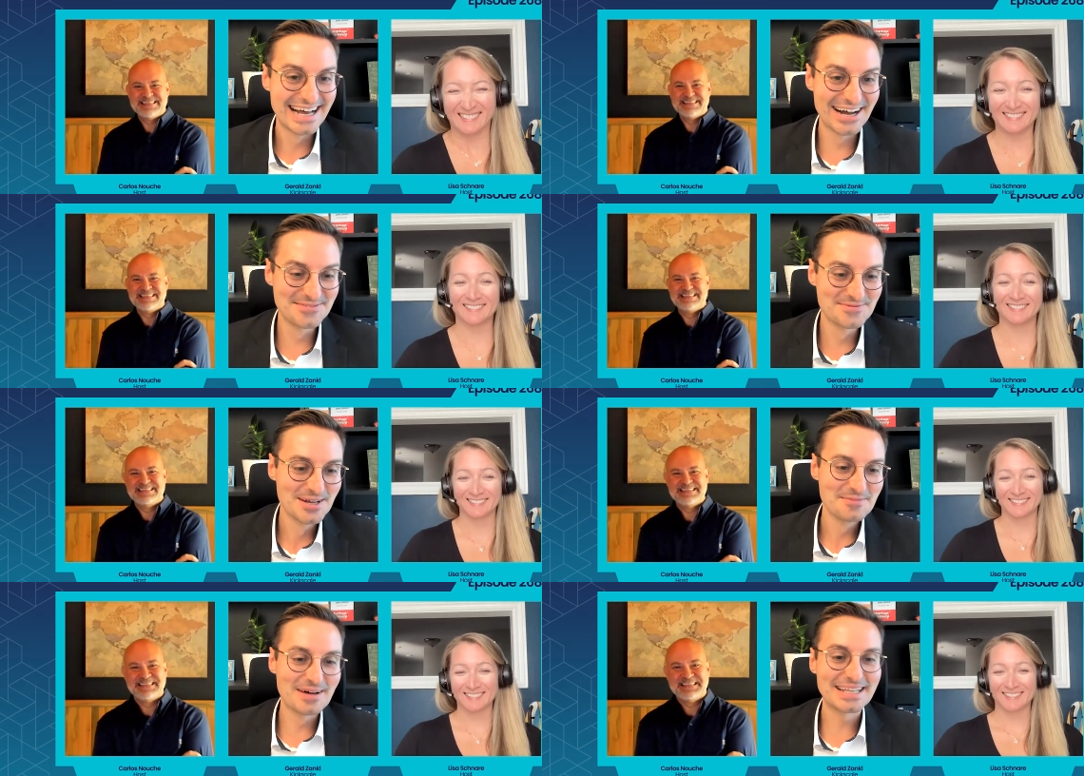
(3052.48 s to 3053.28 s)
Speaker 1: um,
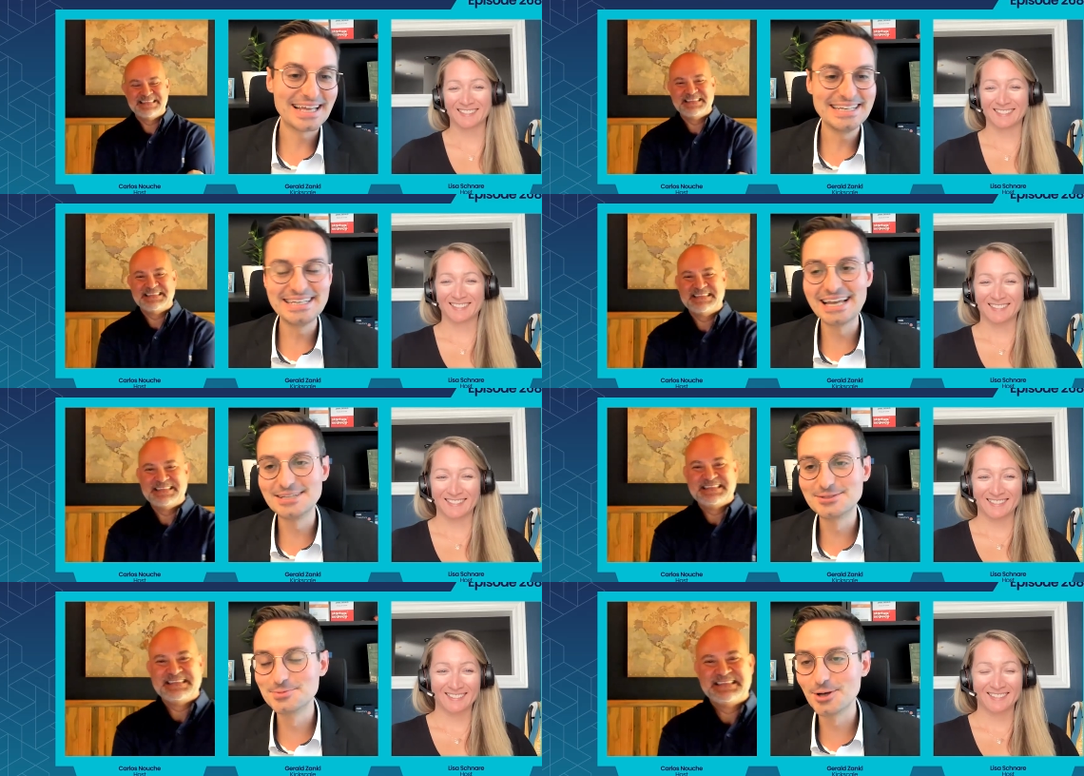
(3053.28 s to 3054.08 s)
but
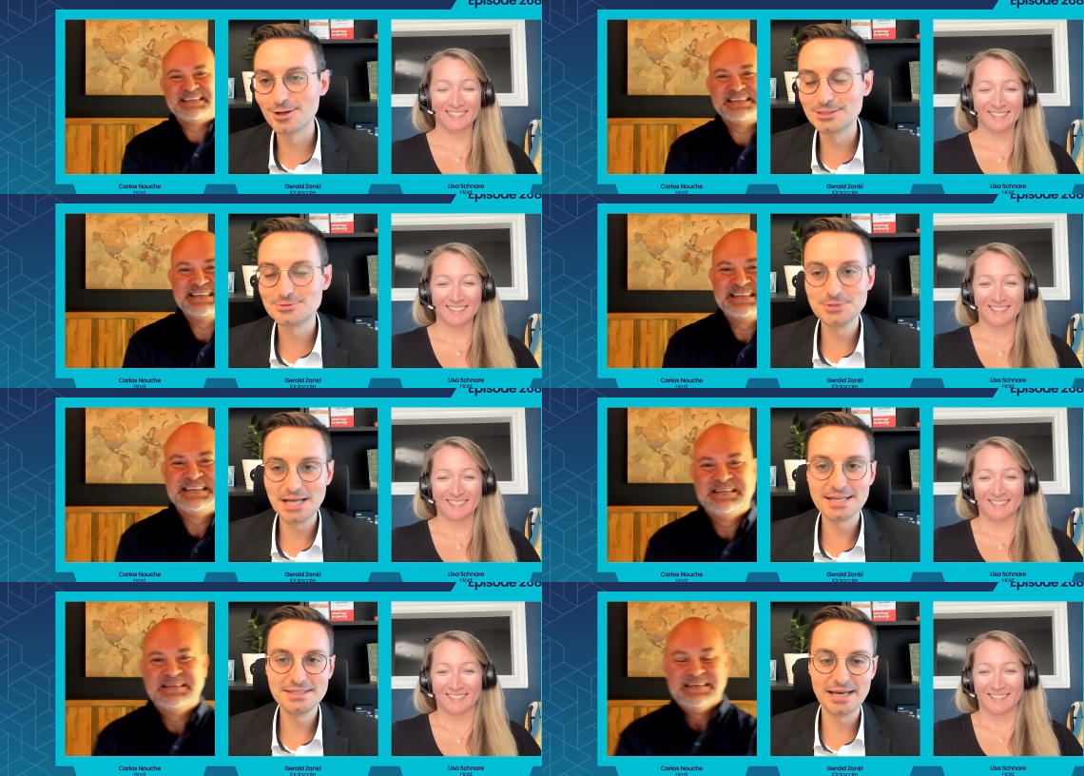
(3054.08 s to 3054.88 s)
ideally, to be honest,
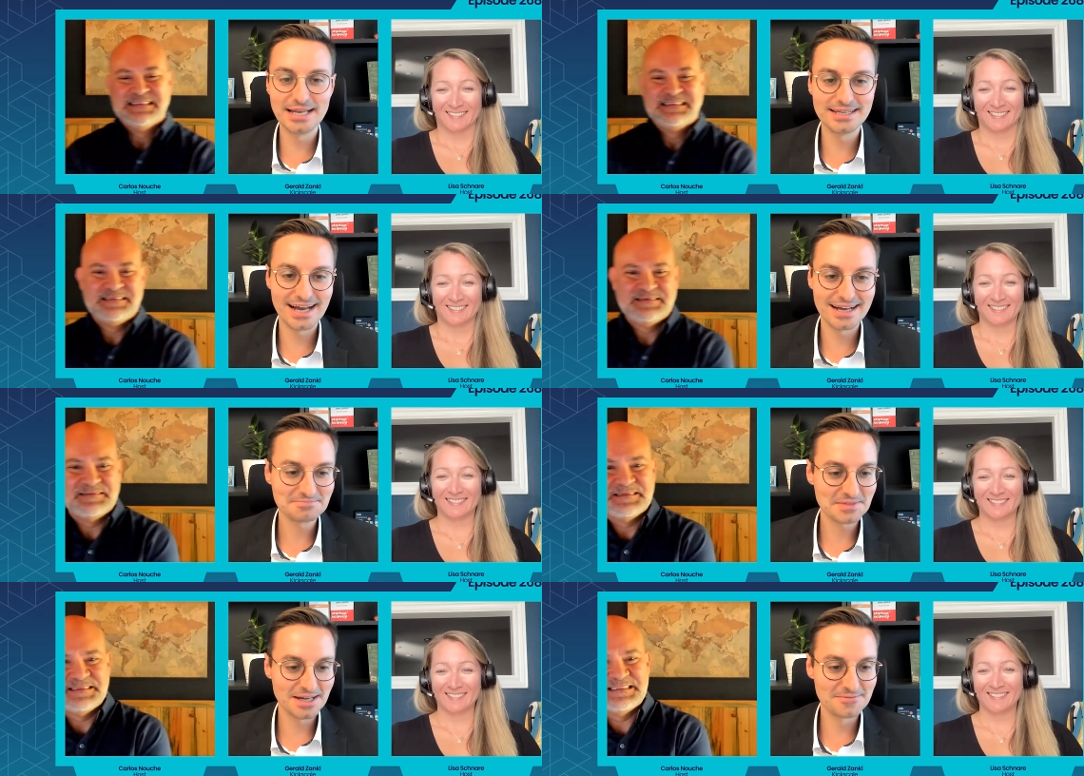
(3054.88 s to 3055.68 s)
via email.
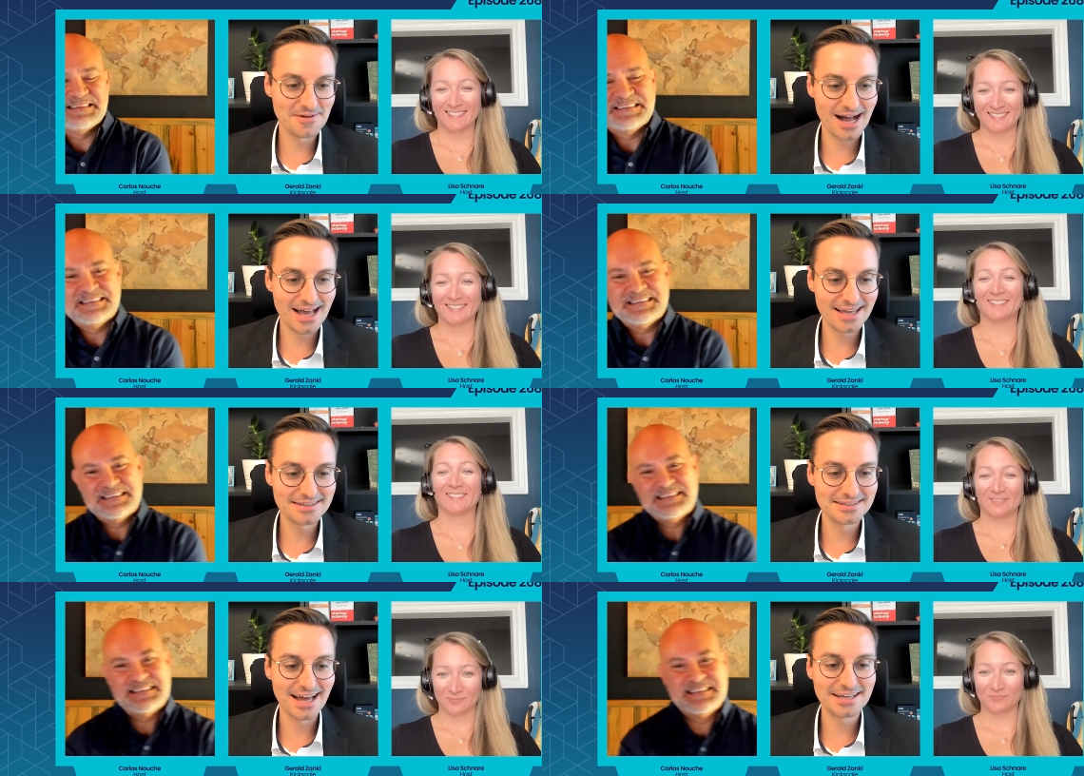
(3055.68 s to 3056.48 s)
Yeah, um,
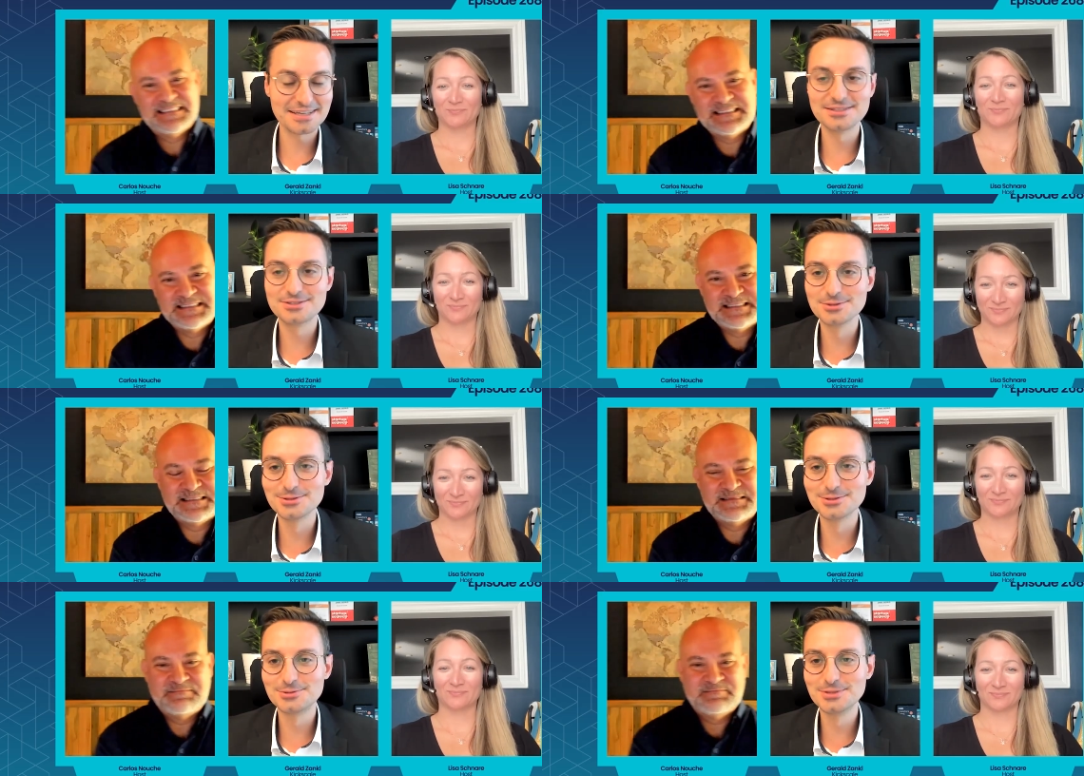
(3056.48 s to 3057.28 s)
I like it
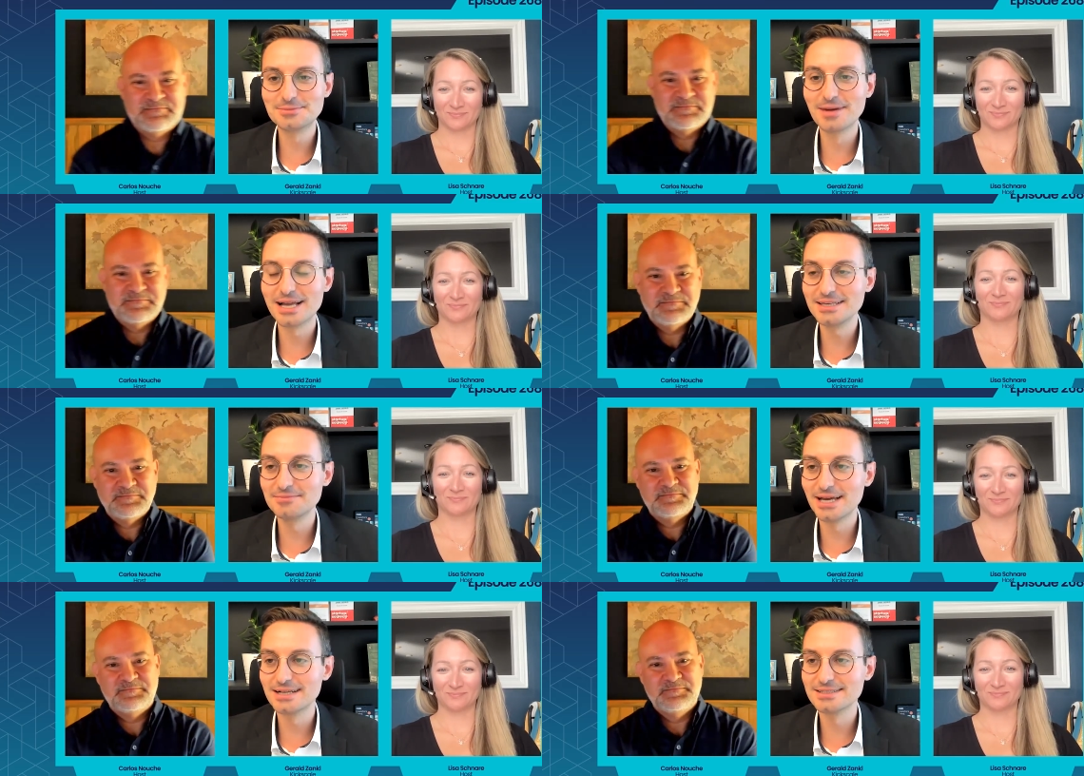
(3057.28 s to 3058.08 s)
to read my
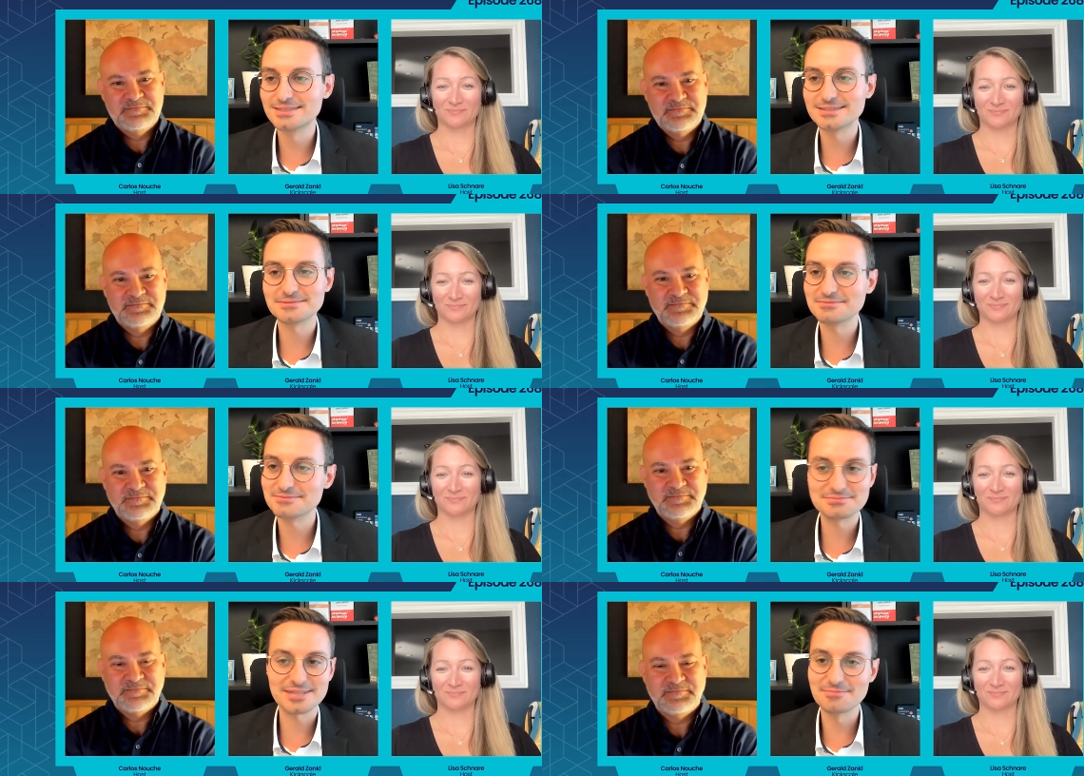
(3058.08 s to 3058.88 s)
emails
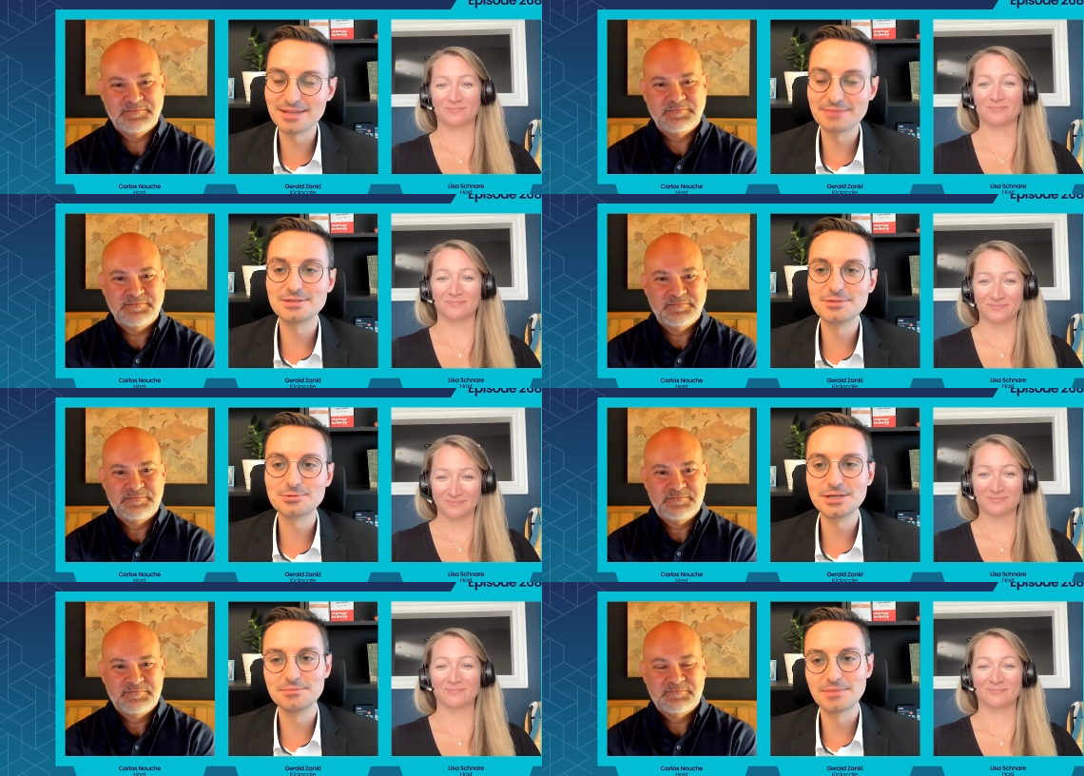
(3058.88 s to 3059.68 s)
sometimes in
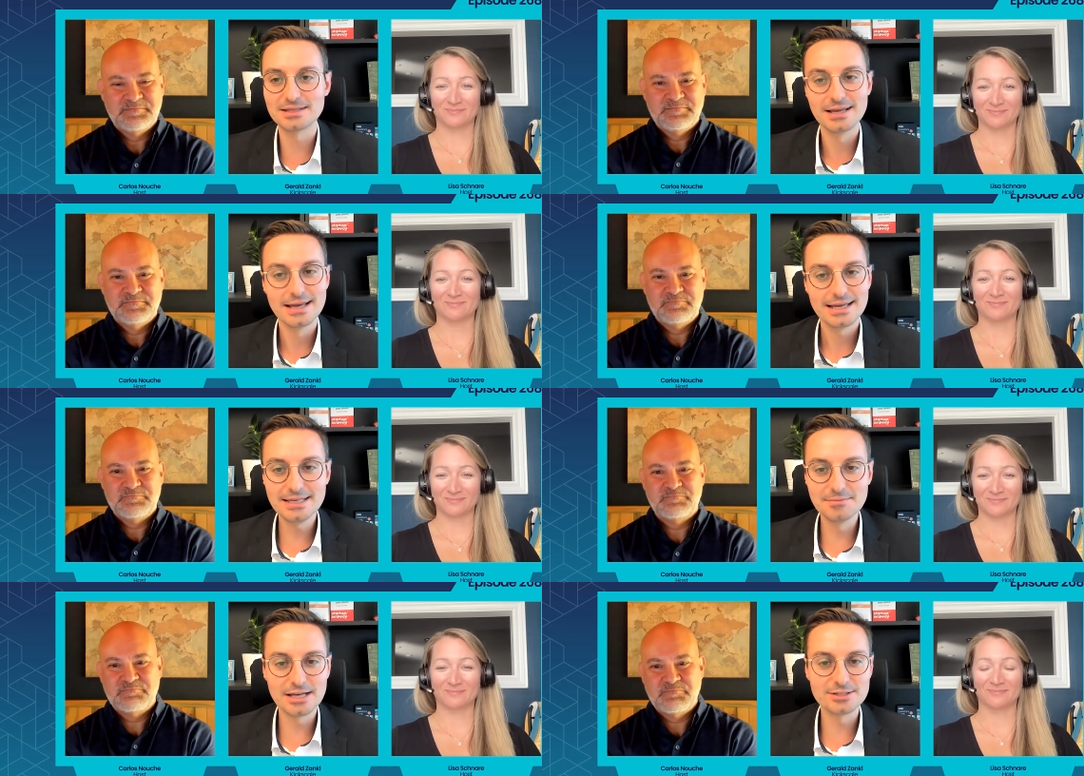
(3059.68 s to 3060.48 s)
between, but
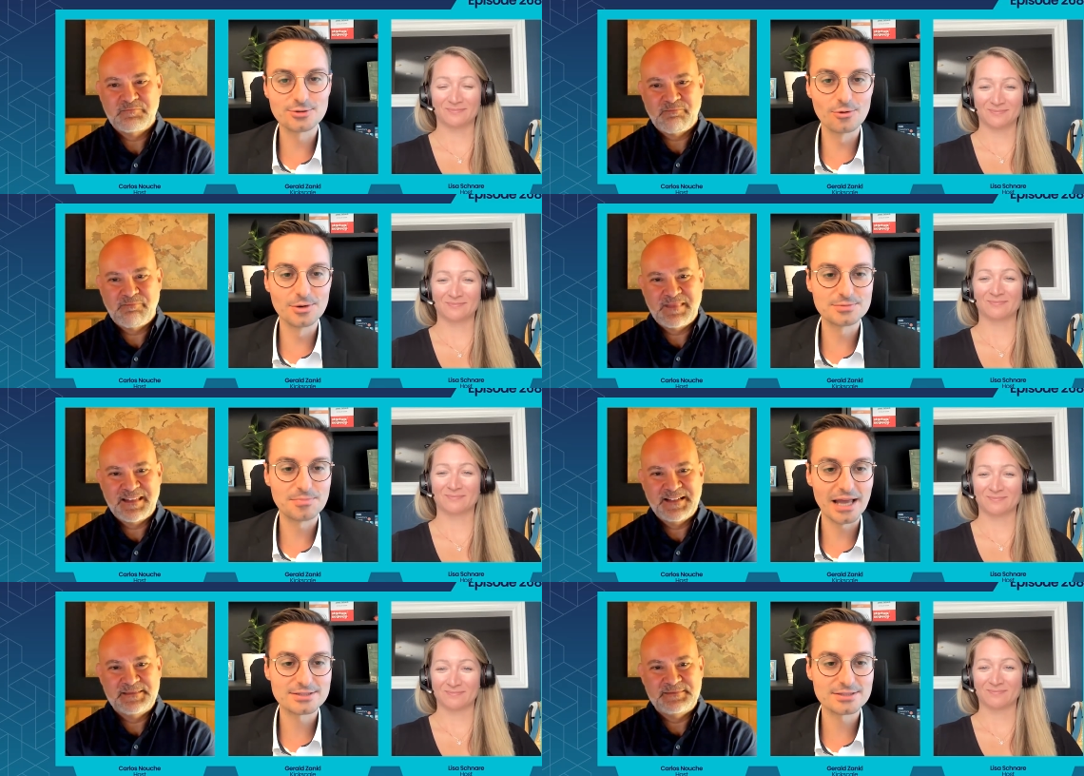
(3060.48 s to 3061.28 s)
email is always
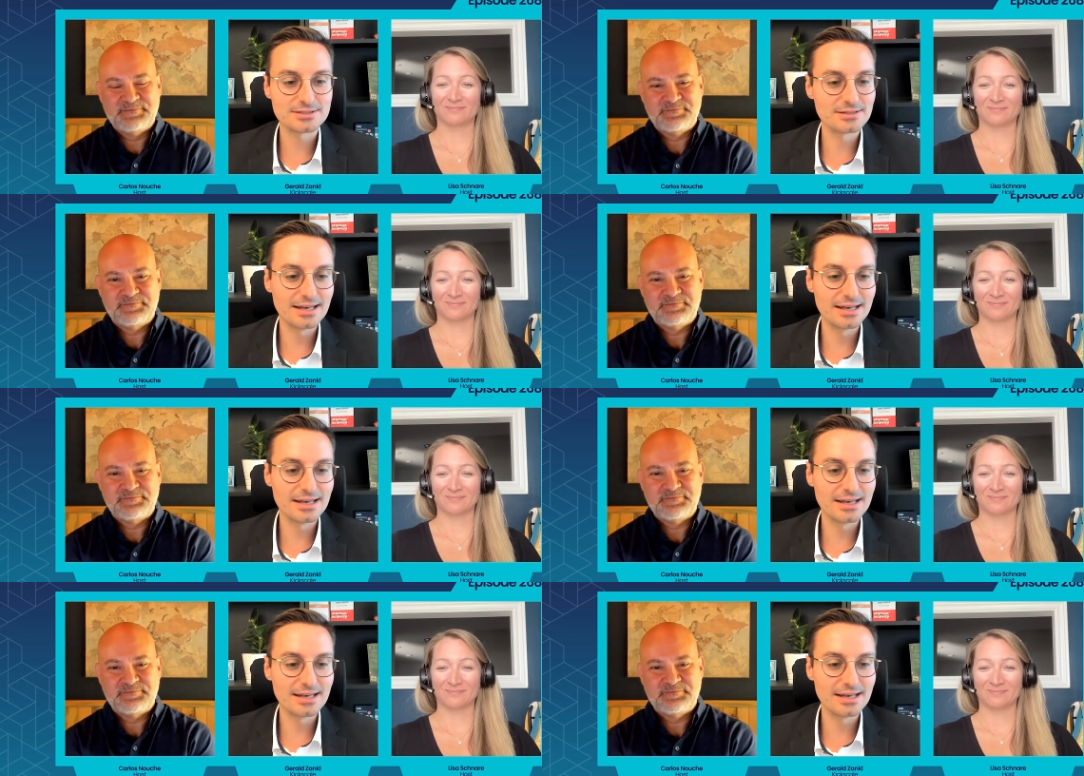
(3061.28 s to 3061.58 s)
best.